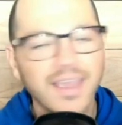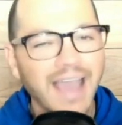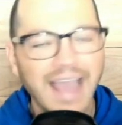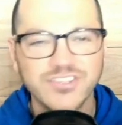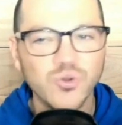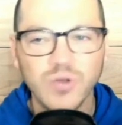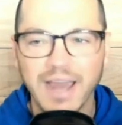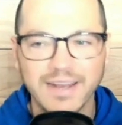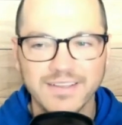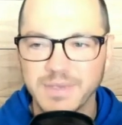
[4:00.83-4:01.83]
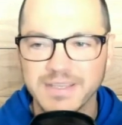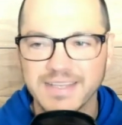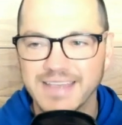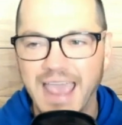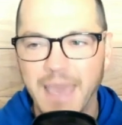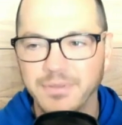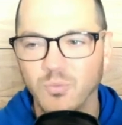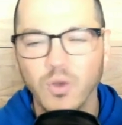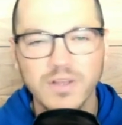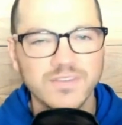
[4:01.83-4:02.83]
I do not expect that to happen
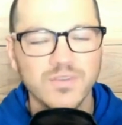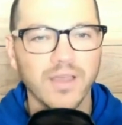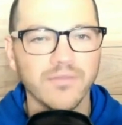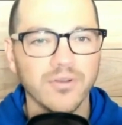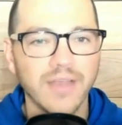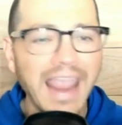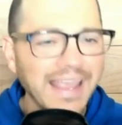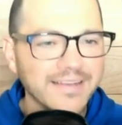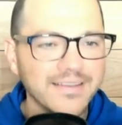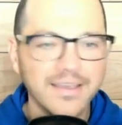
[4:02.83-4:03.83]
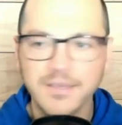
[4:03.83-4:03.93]
whatsoever. And